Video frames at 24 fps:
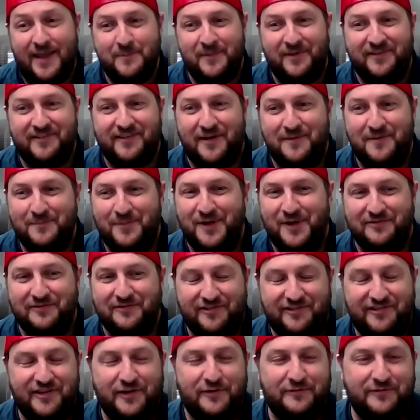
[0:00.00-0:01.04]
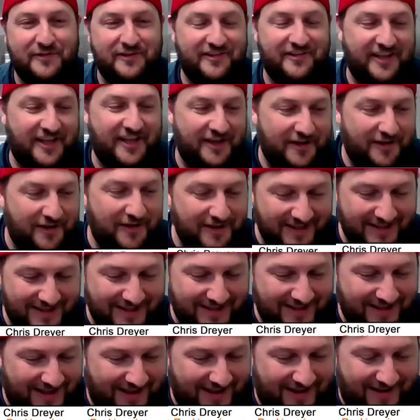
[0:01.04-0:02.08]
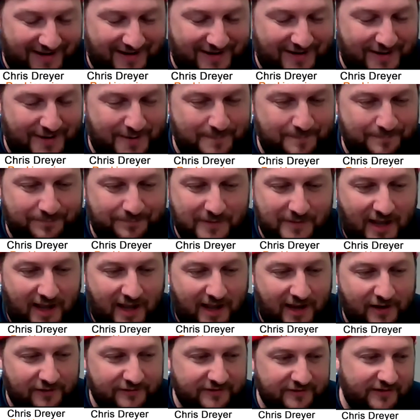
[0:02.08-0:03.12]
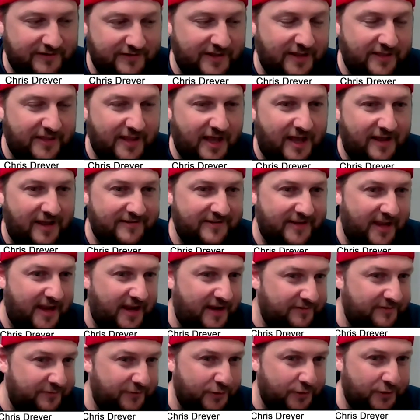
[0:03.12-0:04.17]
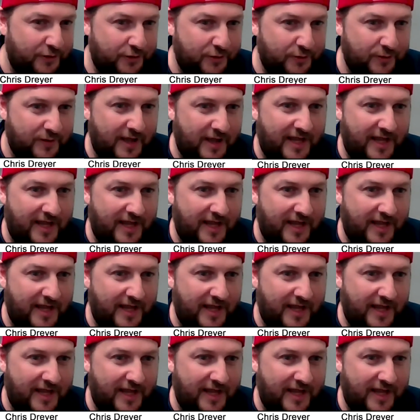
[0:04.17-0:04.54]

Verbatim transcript: Amazon book still for sale. Um, I also did the acai fruit.